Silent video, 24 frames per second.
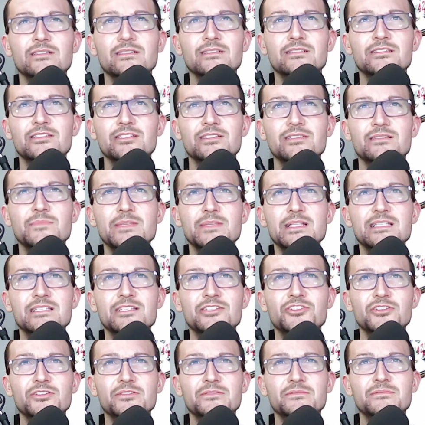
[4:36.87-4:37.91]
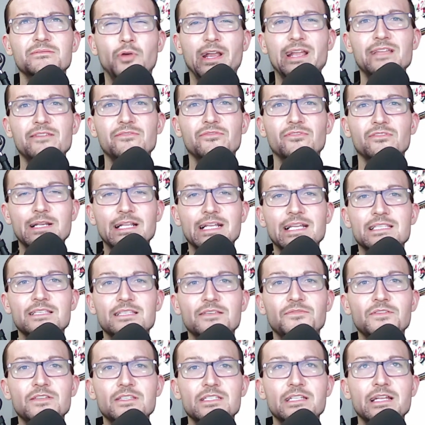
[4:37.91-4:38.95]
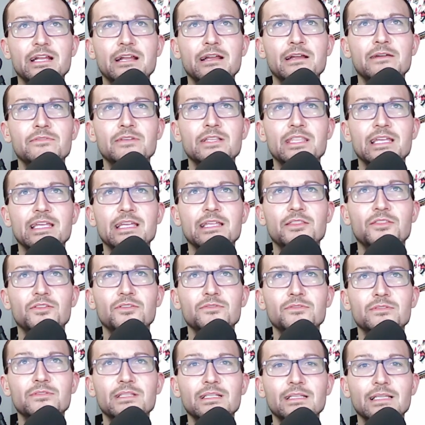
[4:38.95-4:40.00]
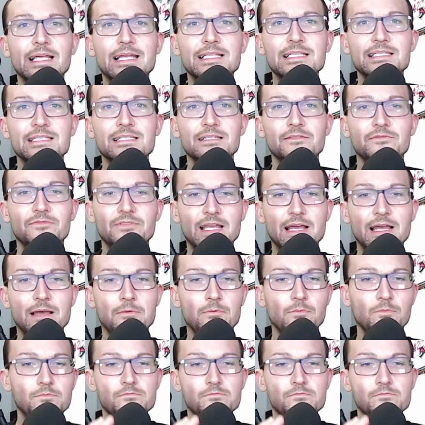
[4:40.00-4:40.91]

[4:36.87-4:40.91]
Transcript: That just means that you're brave. But I guess if you stare everything through the lens of yeah,